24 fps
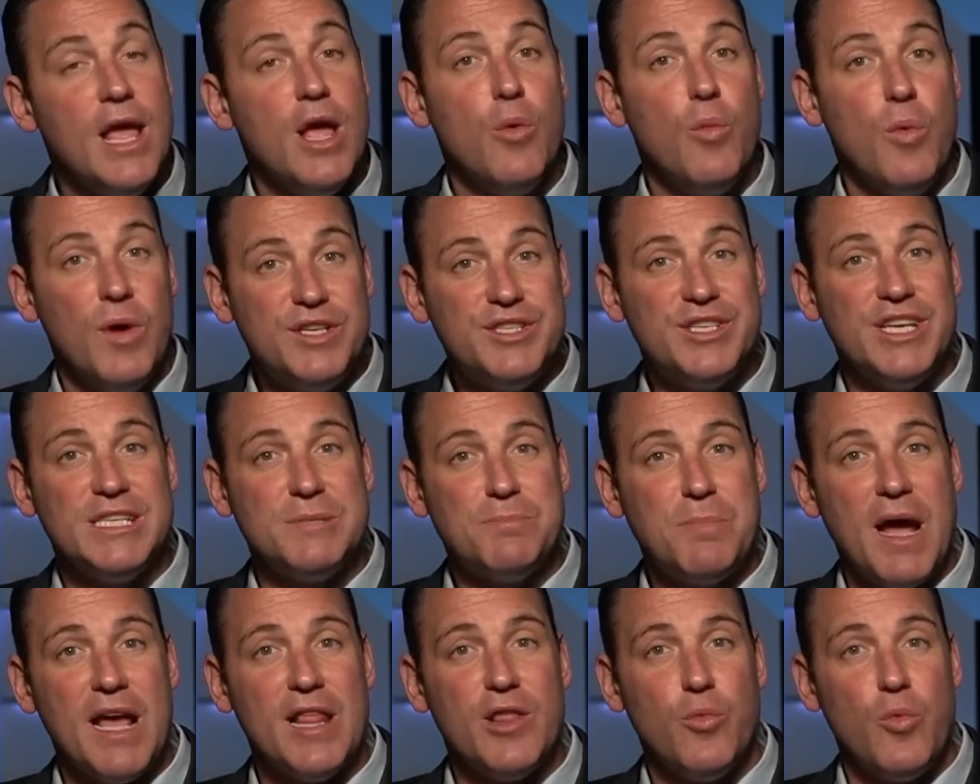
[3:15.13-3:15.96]
which is,
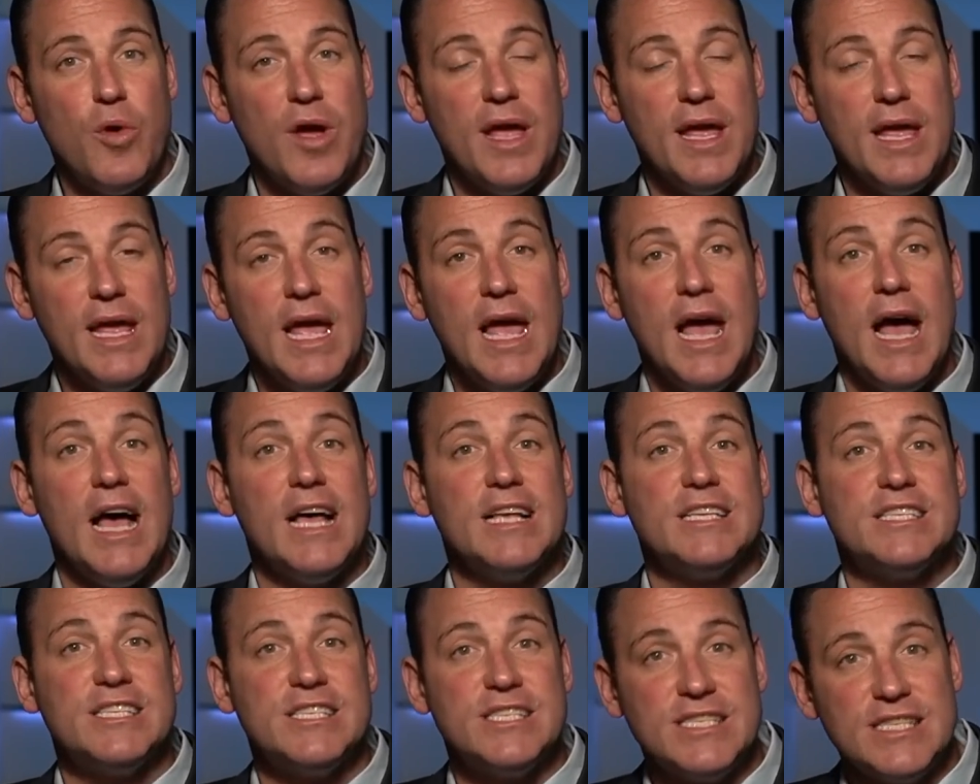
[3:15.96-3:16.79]
by the way, a
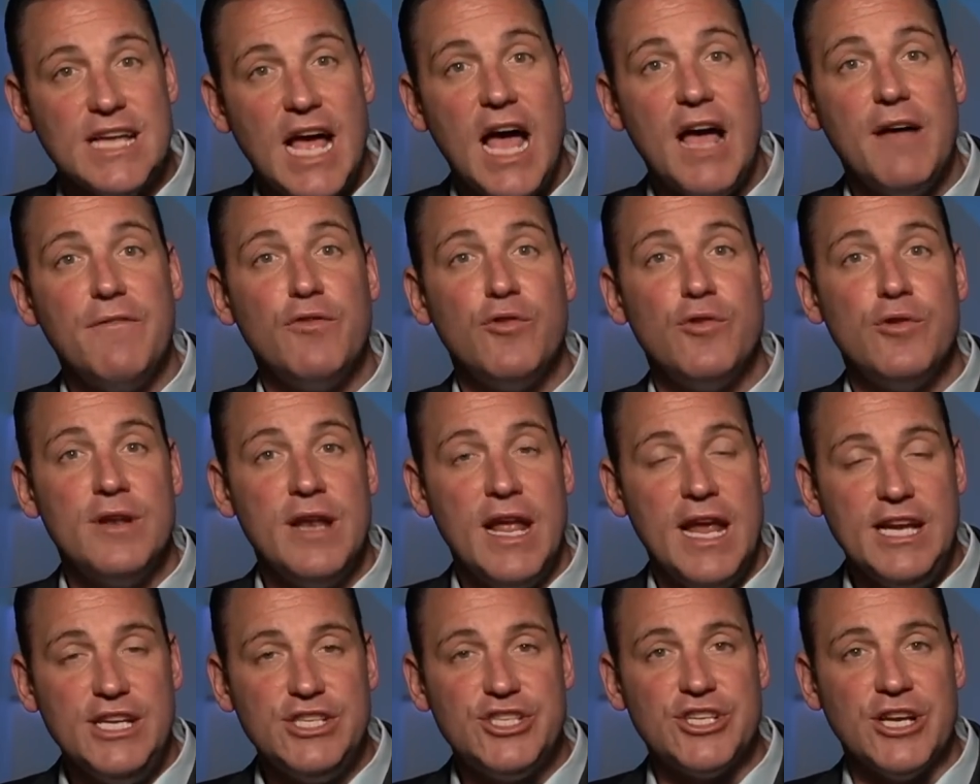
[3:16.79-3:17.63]
sovereign
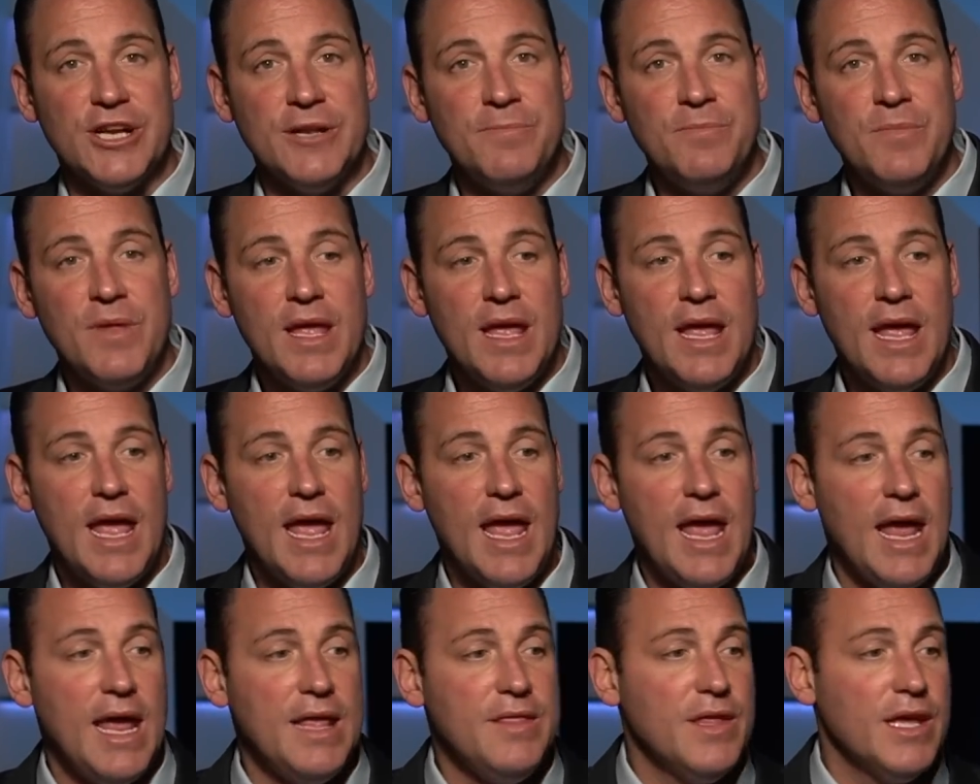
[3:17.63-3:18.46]
nation,
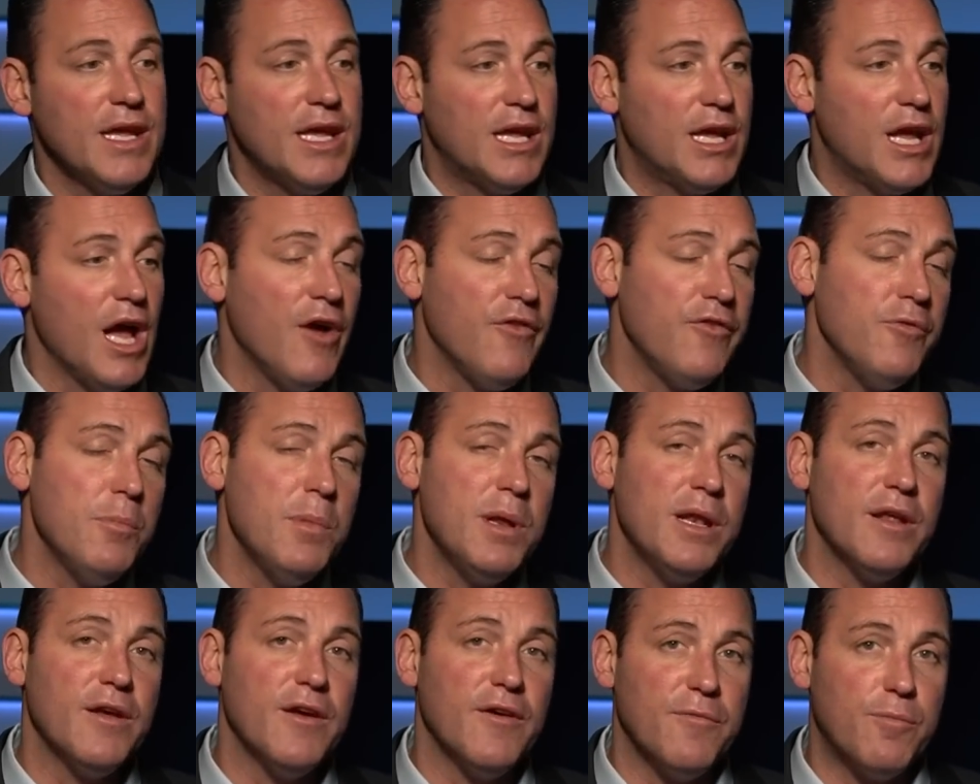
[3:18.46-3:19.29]
and the
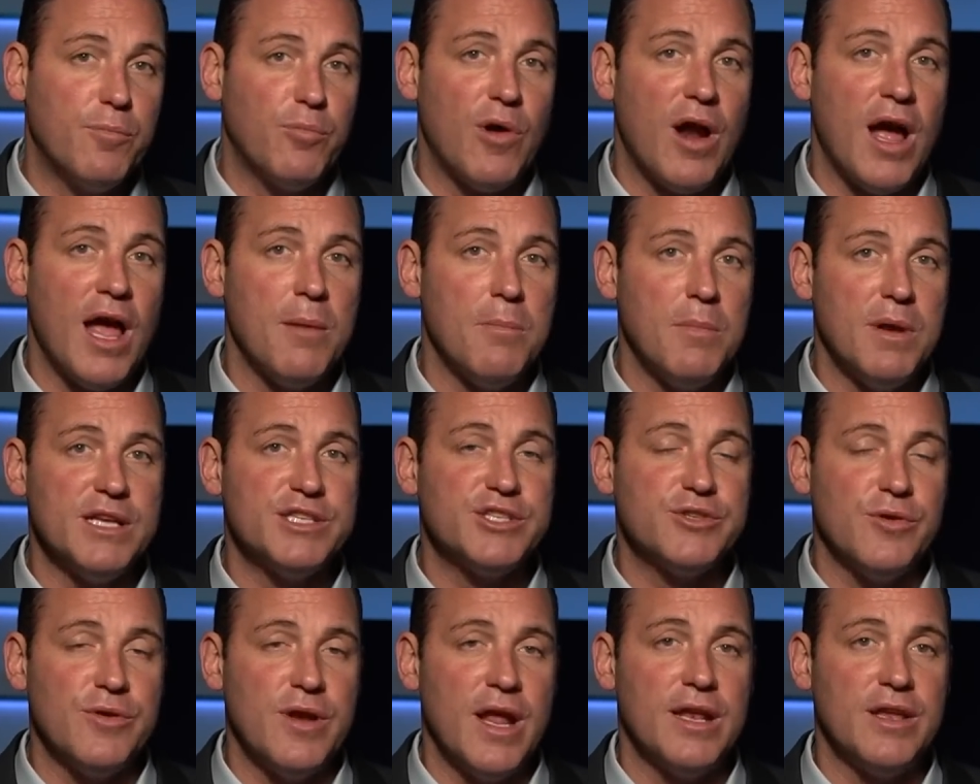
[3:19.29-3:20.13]
government of Prime
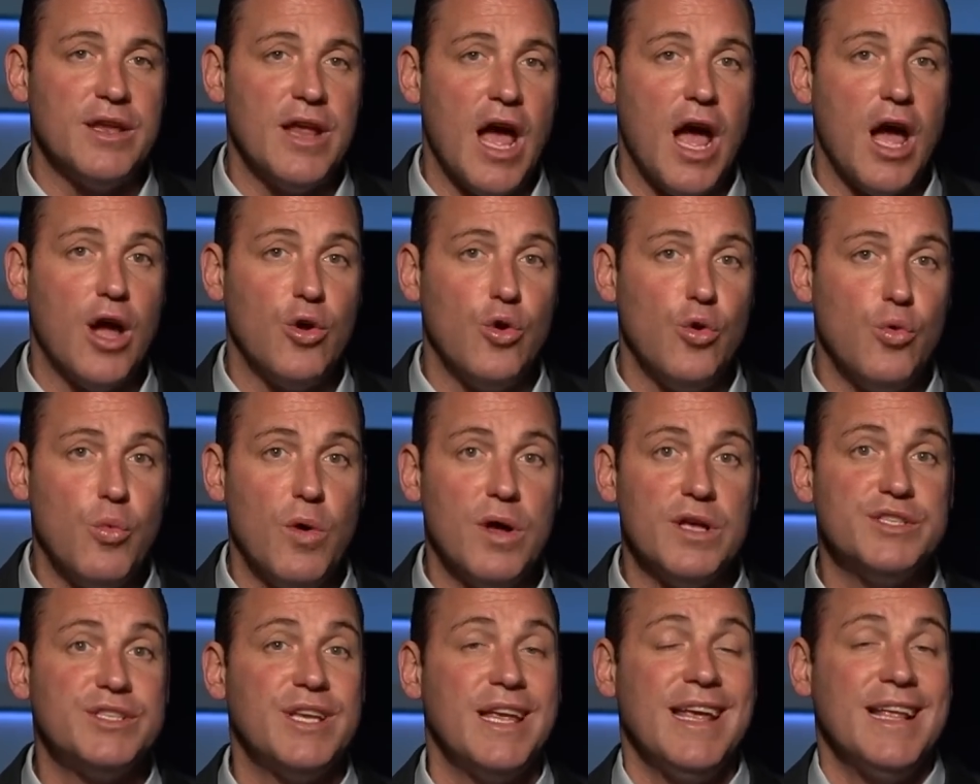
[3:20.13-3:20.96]
Minister Netanyahu
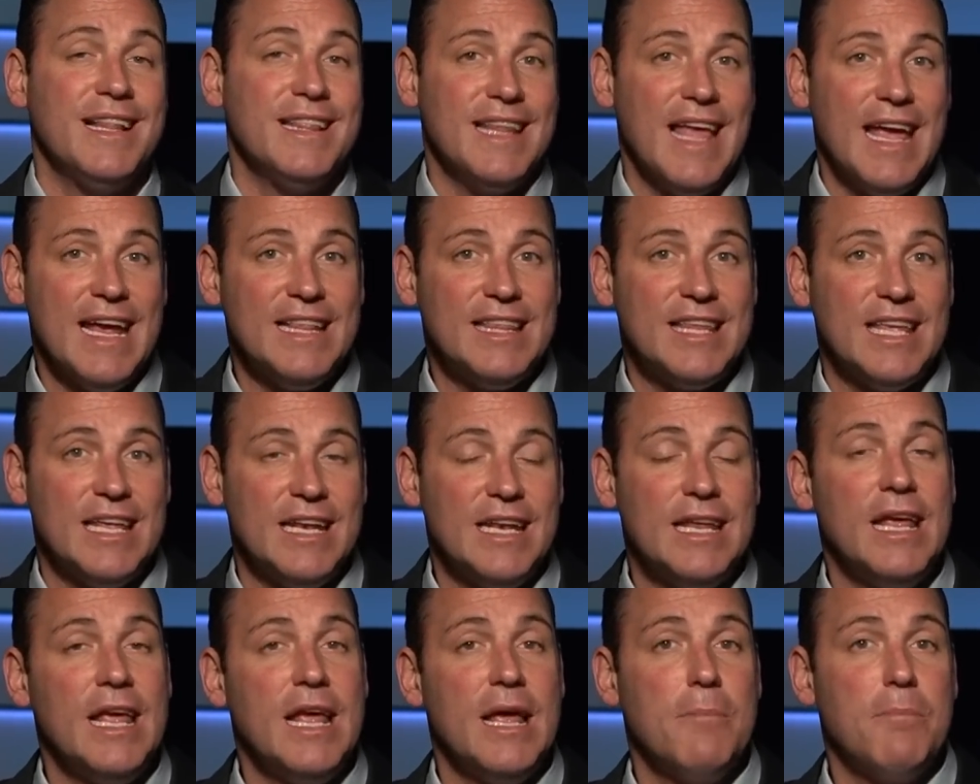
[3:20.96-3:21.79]
was
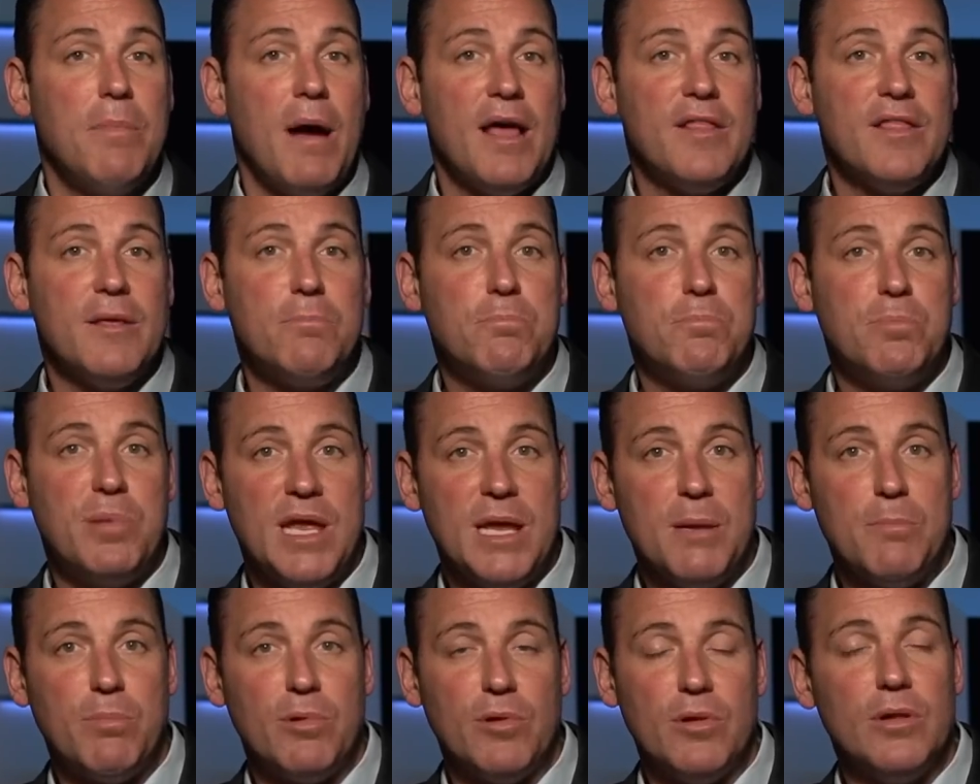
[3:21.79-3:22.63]
elected by the
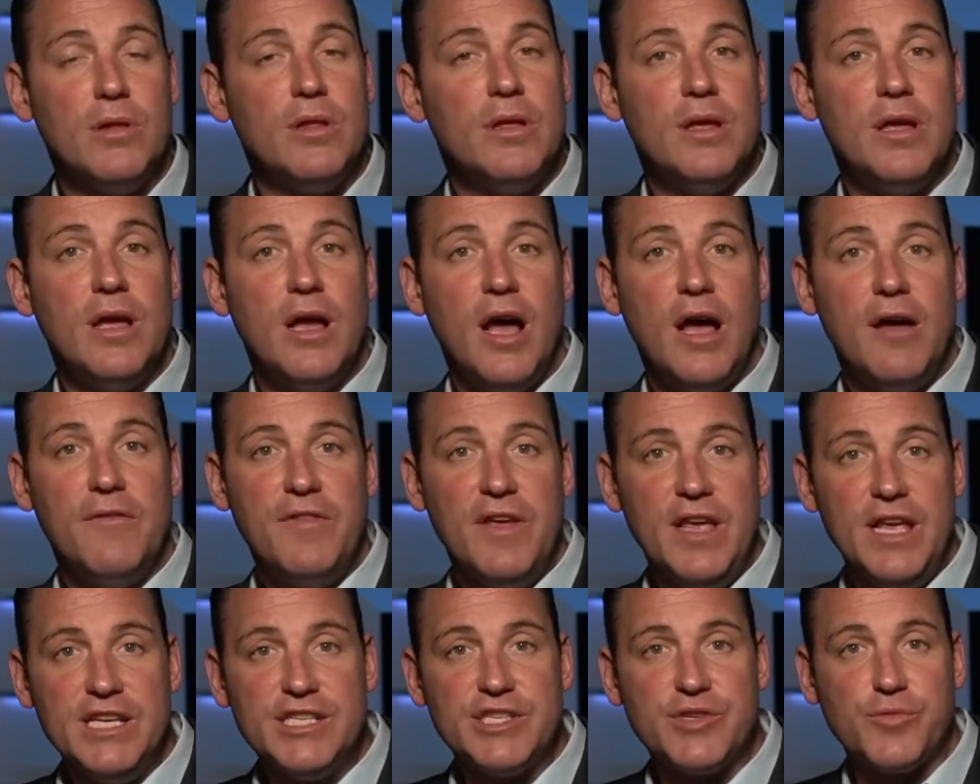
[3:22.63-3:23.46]
people of
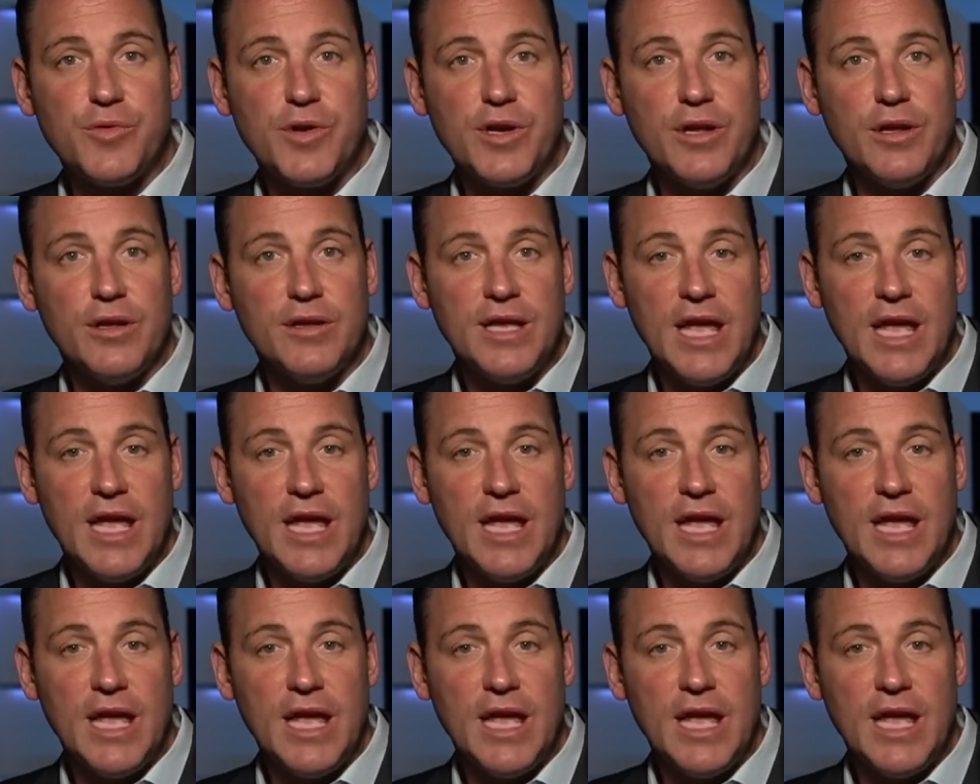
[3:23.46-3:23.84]
Israel.